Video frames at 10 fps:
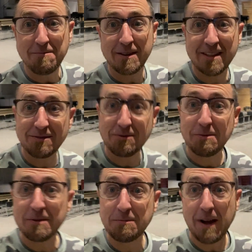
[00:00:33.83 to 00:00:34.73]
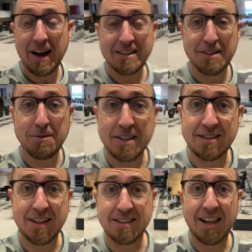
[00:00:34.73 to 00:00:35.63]
But this room is packed out these
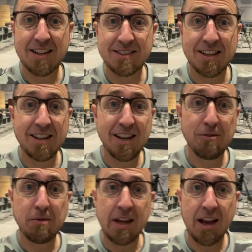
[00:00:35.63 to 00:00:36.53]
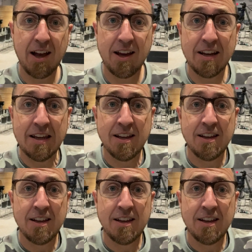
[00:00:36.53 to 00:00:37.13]
days. Last Sunday we had,